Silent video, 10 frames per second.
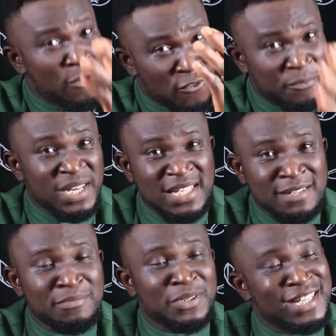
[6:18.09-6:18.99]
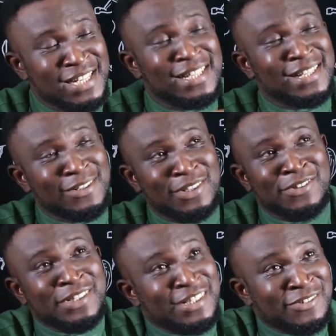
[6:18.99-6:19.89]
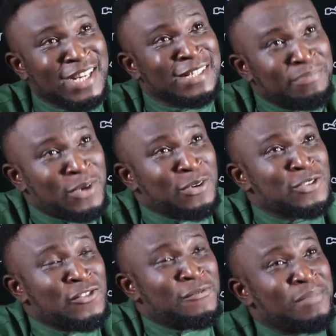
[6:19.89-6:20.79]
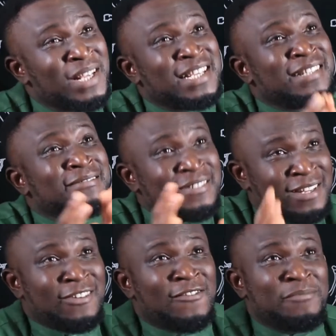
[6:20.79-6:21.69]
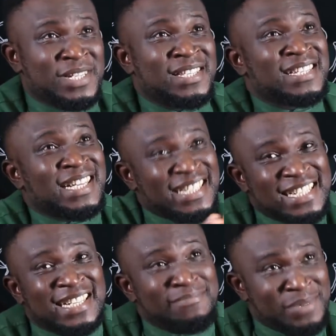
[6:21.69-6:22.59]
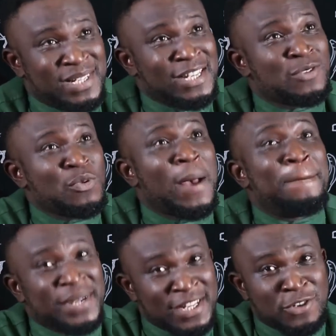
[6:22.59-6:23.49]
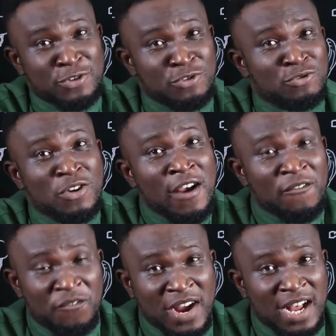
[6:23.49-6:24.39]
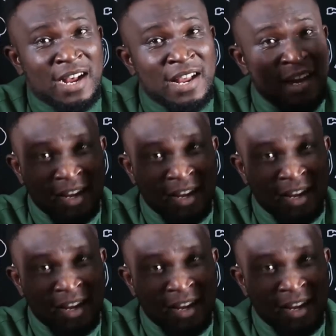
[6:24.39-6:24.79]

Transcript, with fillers: You've been eating, but yet they tell you you're not eating right because you've been making a lot of mistakes, and these are the mistakes we are bringing to you via